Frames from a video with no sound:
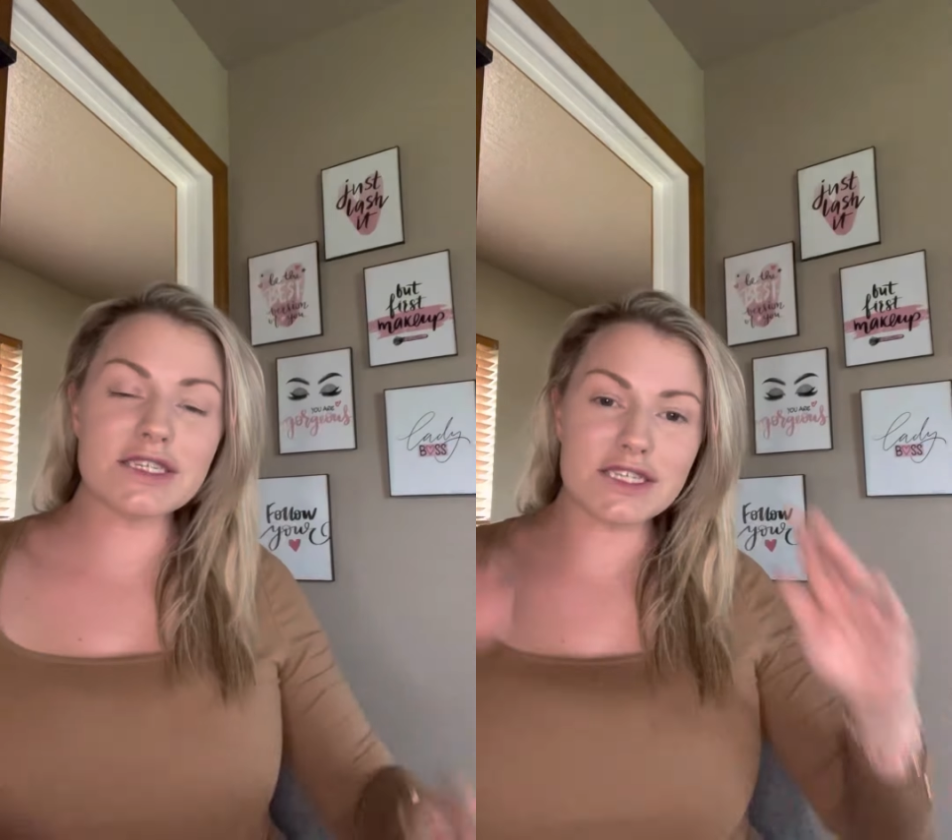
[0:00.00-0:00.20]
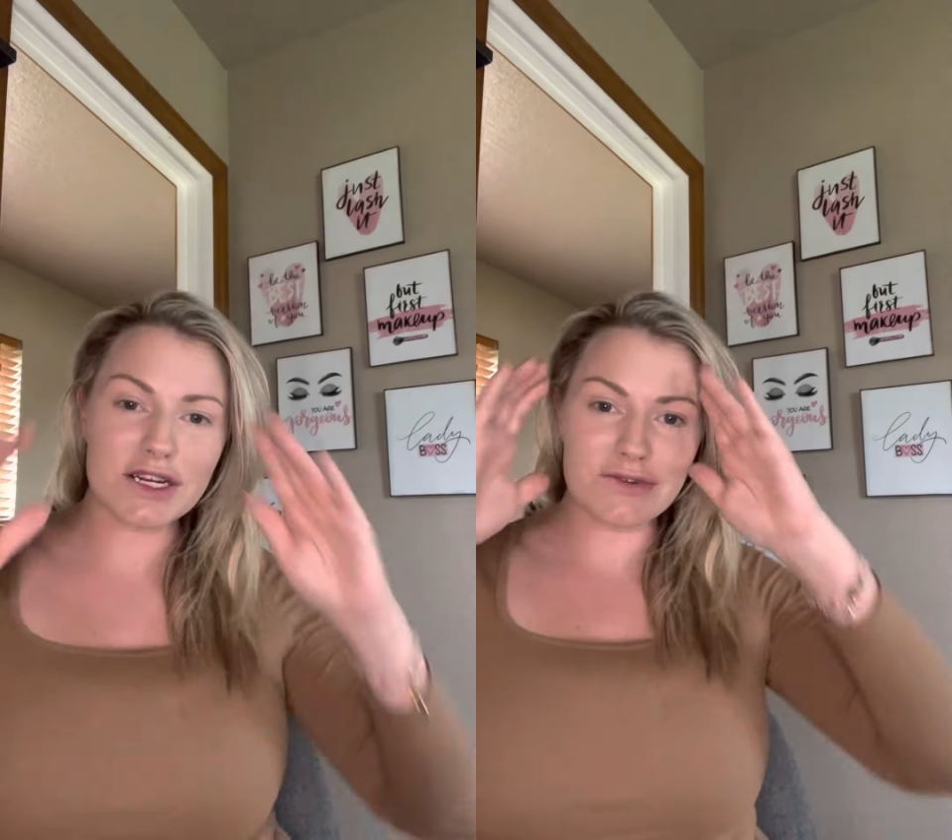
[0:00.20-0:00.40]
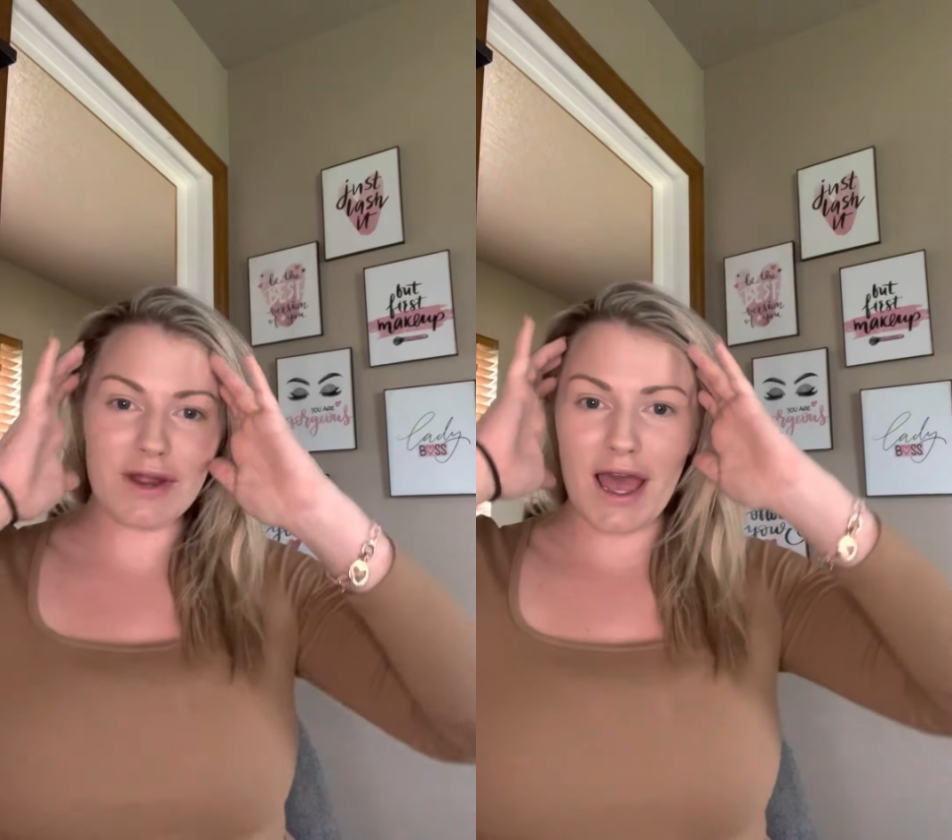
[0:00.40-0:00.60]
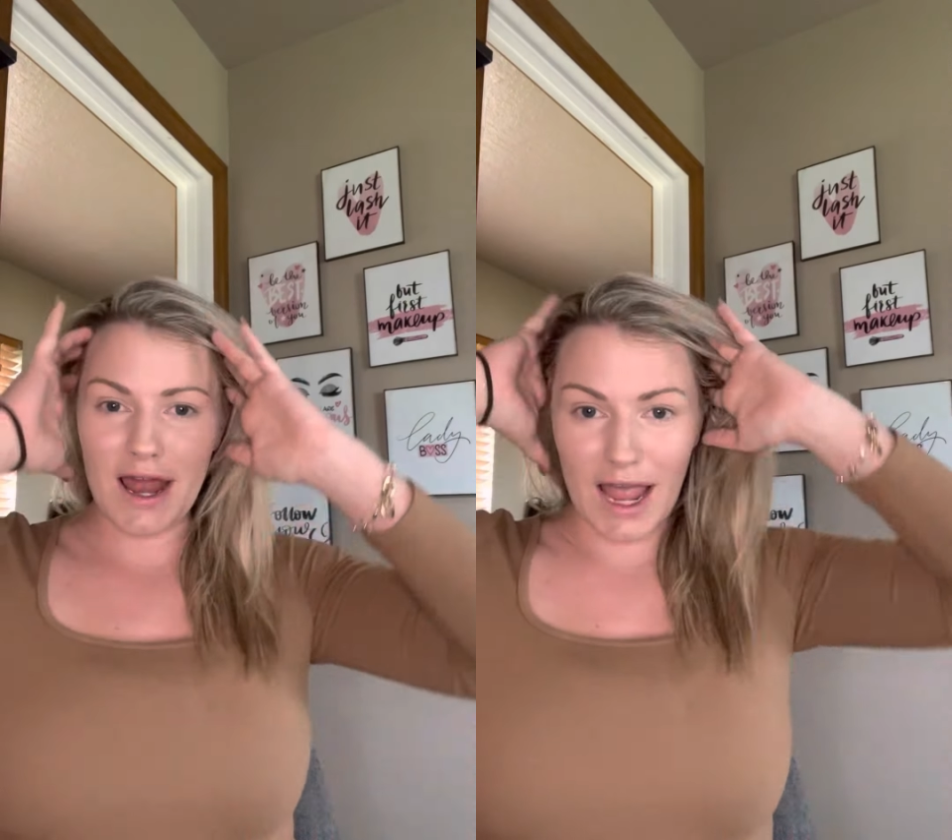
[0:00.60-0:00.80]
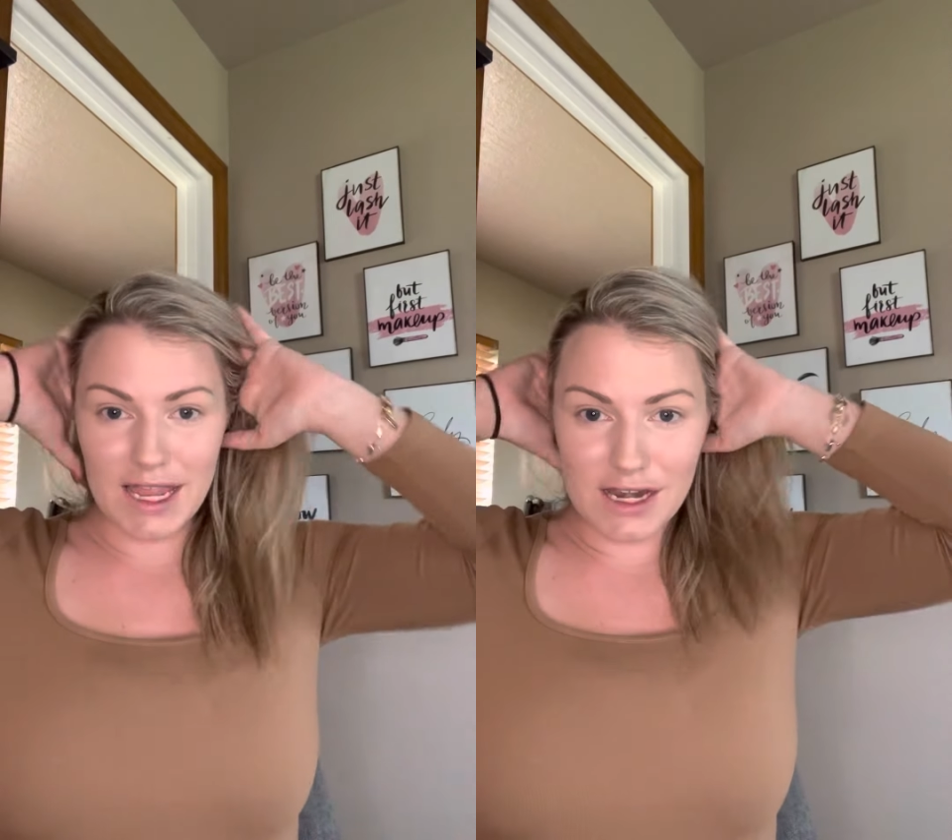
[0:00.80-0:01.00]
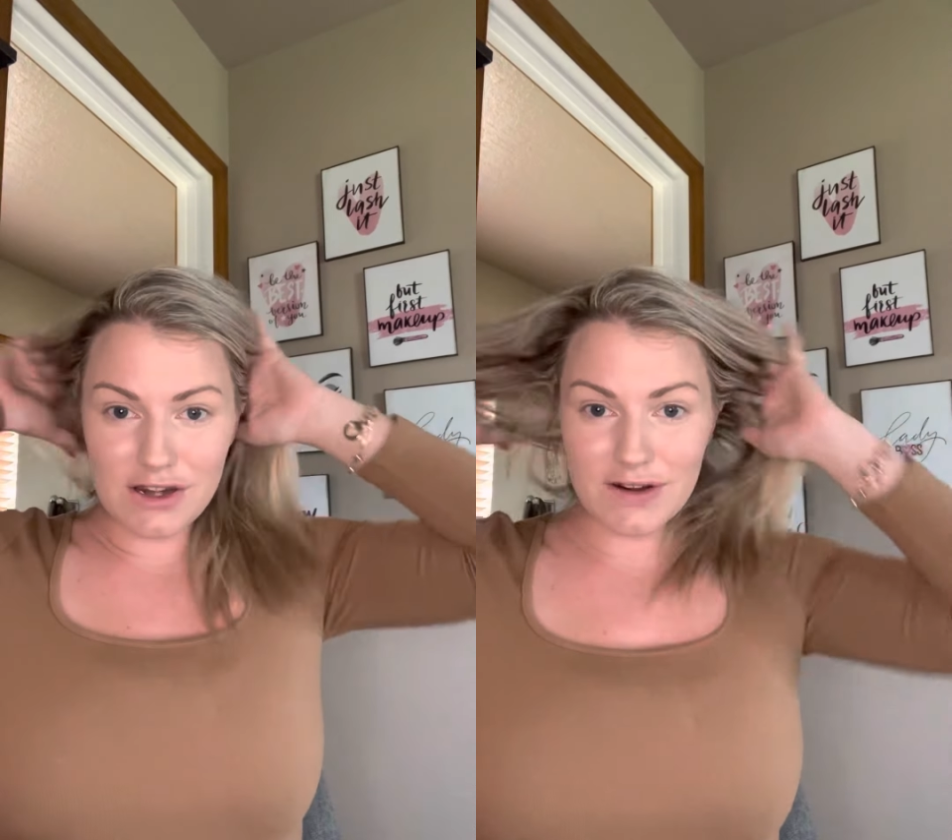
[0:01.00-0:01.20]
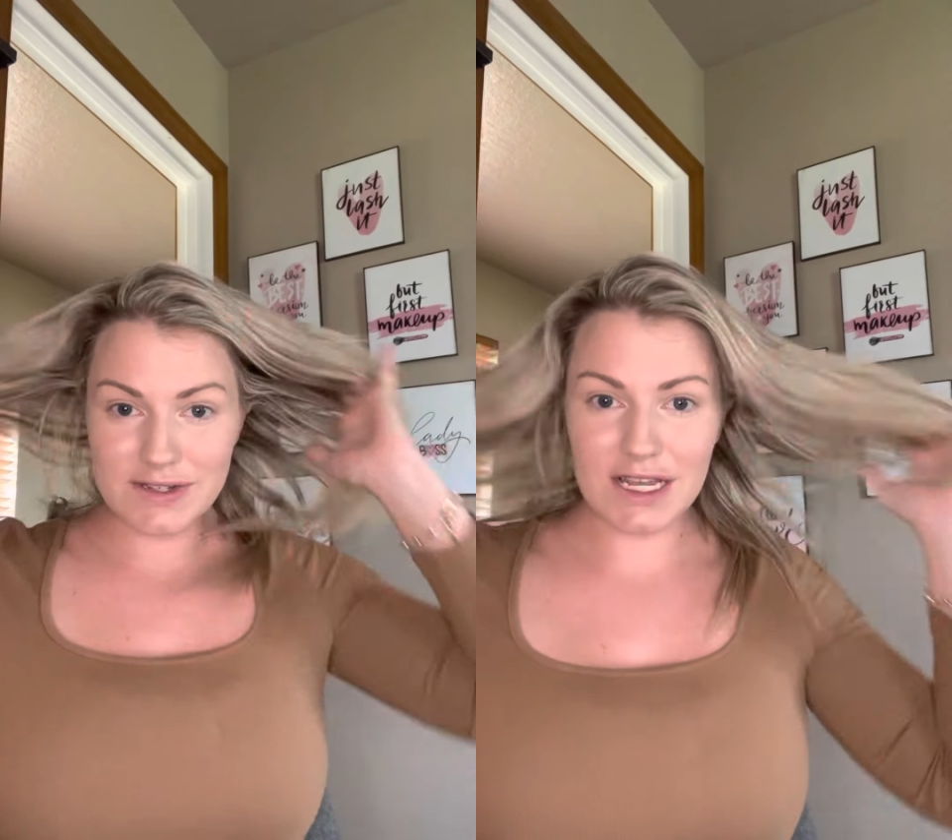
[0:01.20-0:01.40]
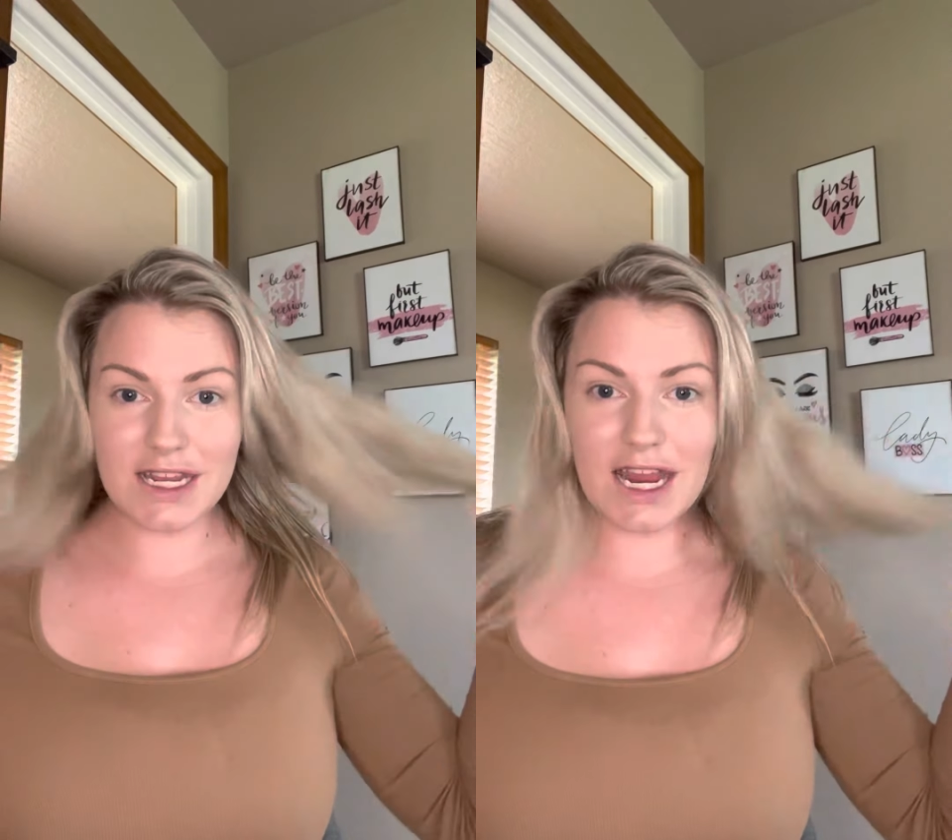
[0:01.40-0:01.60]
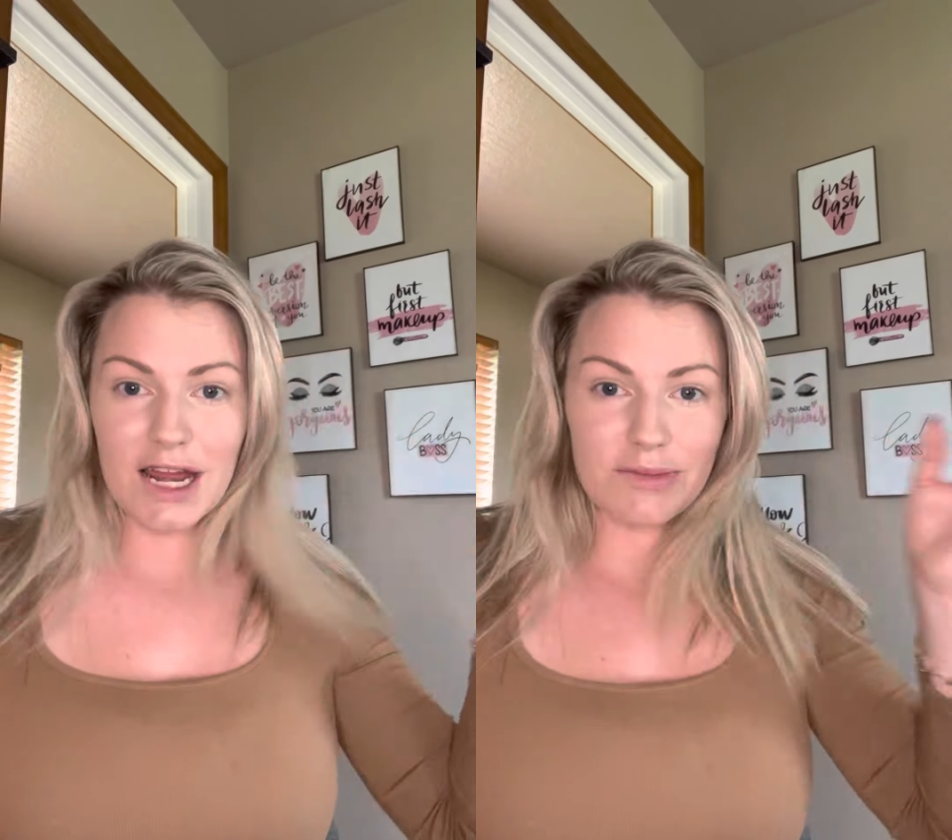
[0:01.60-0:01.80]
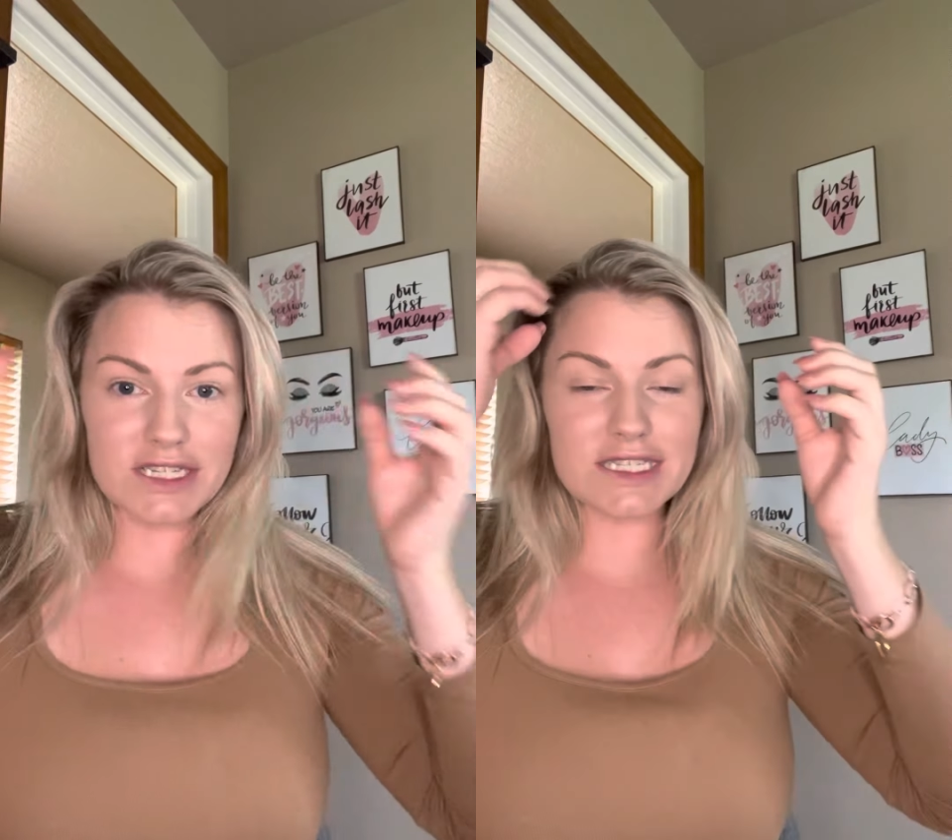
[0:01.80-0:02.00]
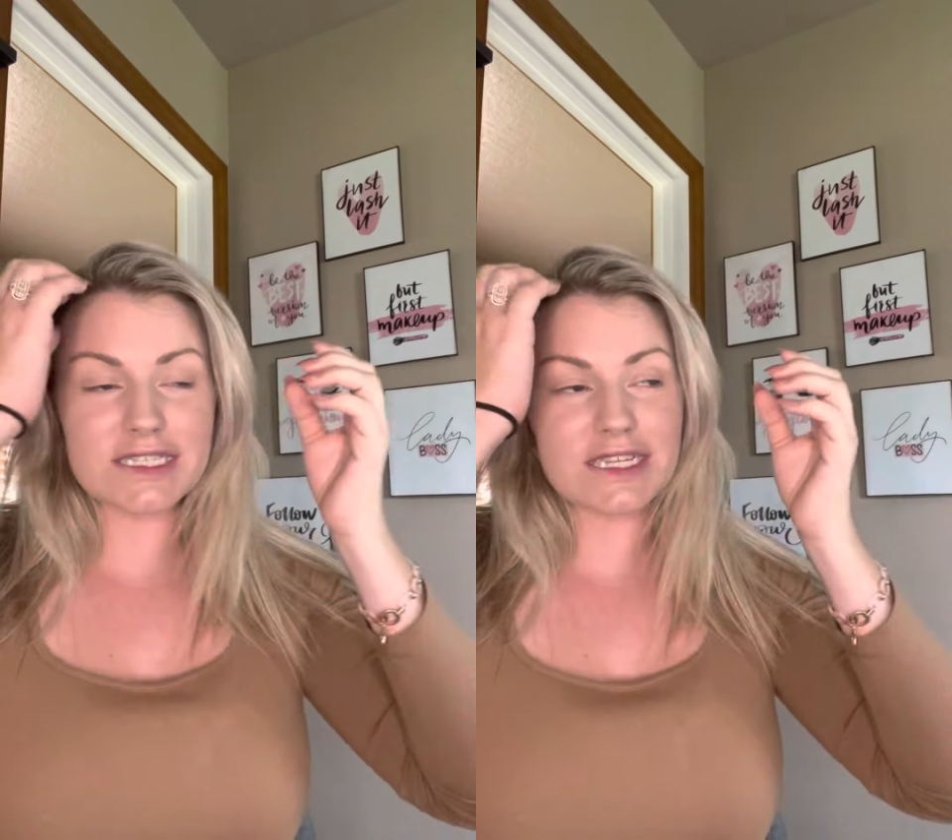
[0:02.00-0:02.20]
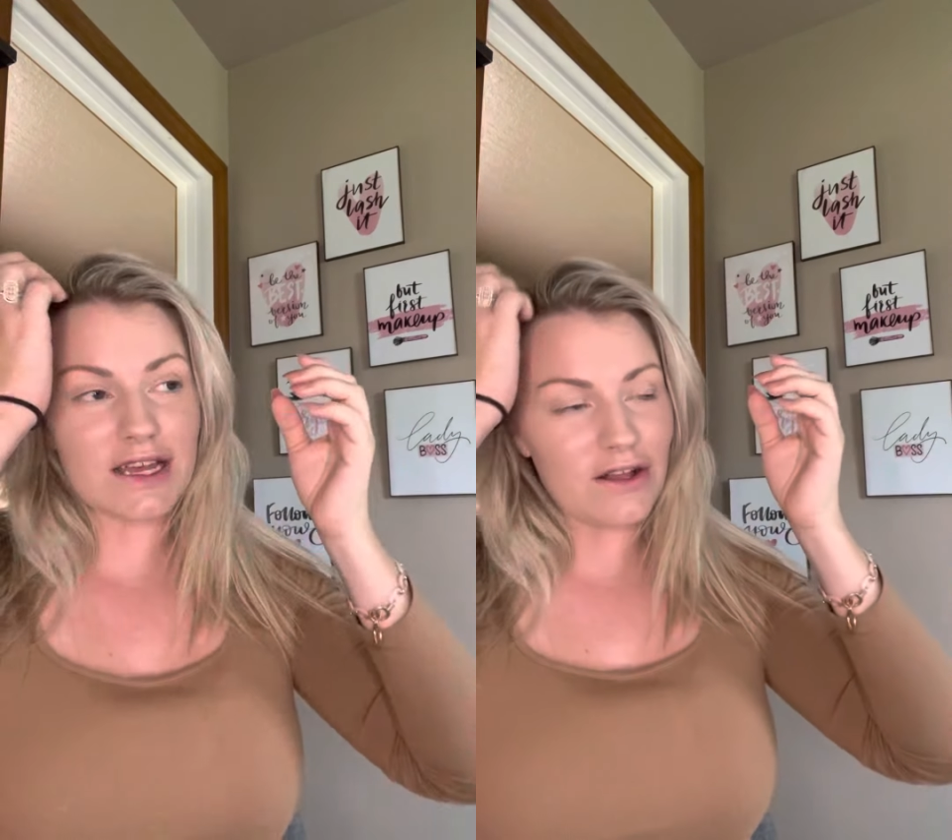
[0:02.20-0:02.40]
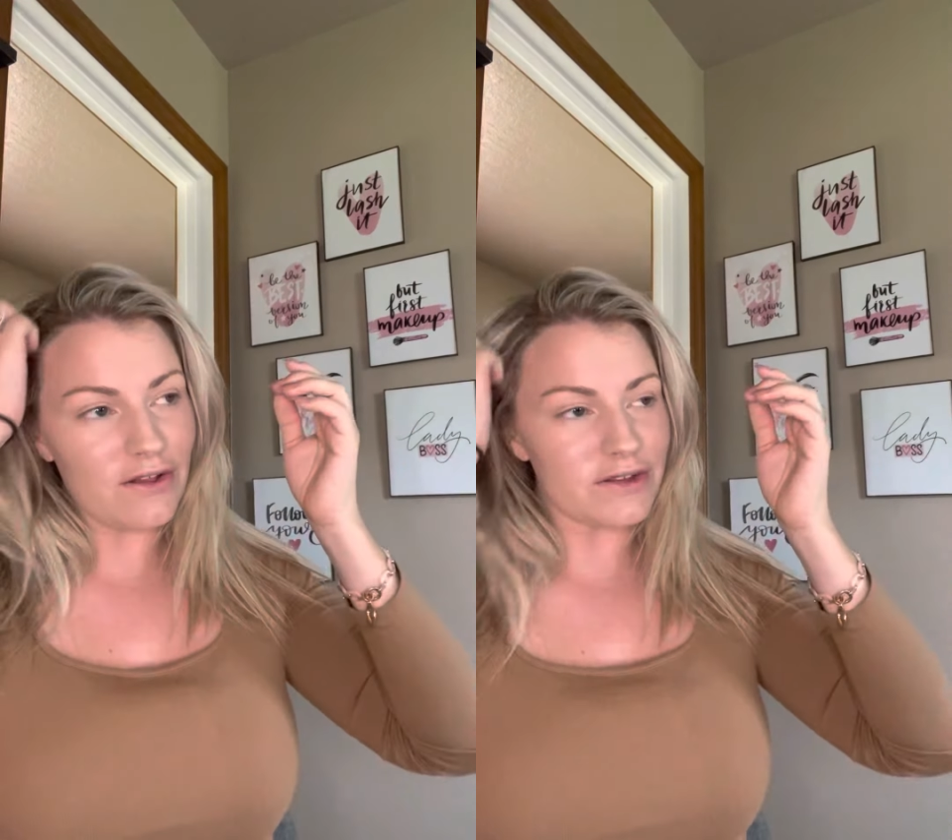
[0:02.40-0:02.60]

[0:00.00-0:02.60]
turn red. I get nervous on camera still.